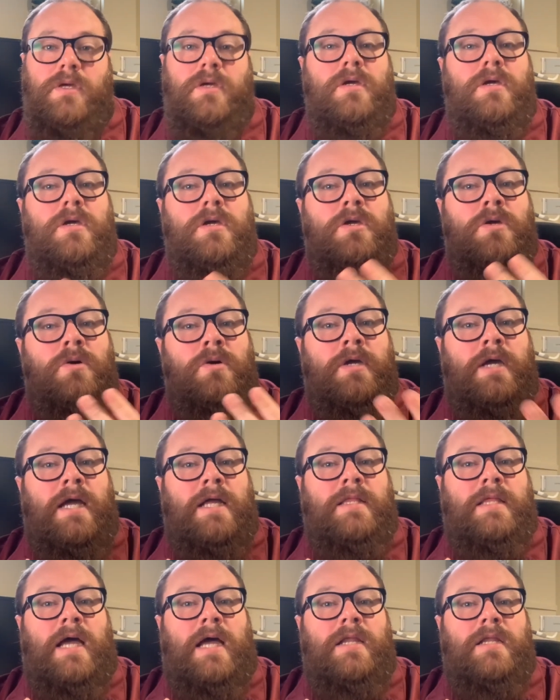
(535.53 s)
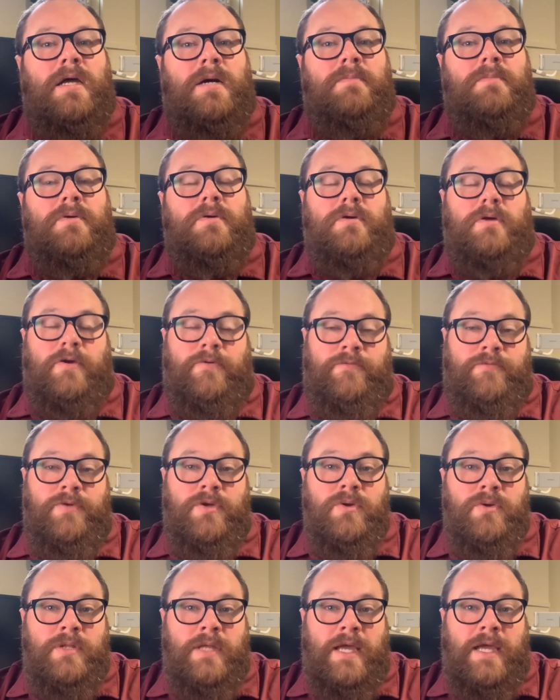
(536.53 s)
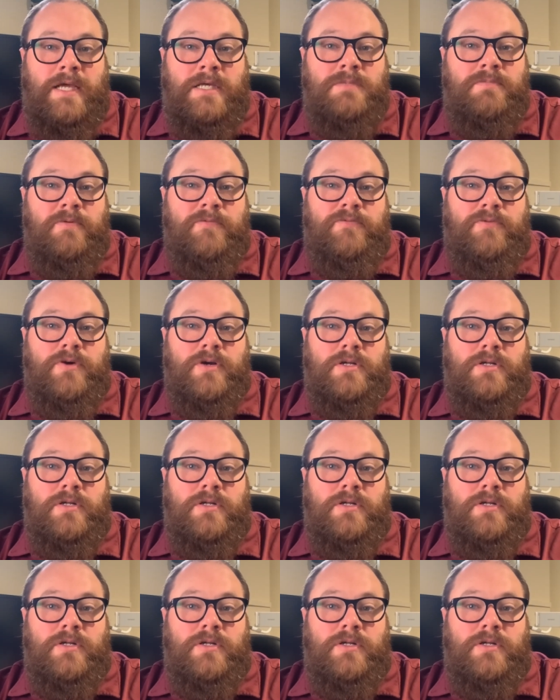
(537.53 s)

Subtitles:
You'll get that number a few days before